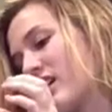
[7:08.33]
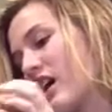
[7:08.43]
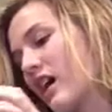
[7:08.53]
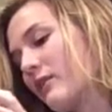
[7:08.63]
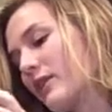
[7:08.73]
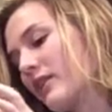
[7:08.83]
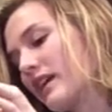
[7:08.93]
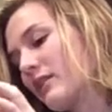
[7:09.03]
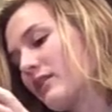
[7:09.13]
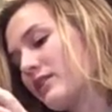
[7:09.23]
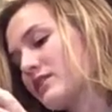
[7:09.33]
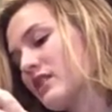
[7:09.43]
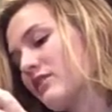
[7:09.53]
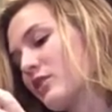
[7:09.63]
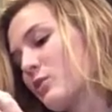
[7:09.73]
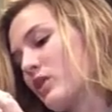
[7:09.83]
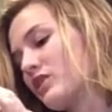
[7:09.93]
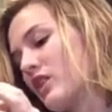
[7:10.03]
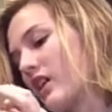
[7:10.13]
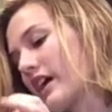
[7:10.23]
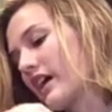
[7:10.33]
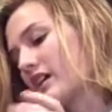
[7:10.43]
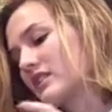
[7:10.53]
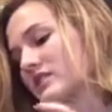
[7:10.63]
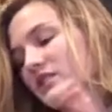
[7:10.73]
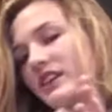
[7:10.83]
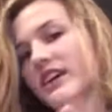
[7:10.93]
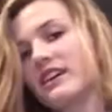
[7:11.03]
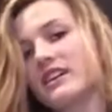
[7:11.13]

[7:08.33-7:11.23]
Alright, we only suffered one dog hair. It's okay.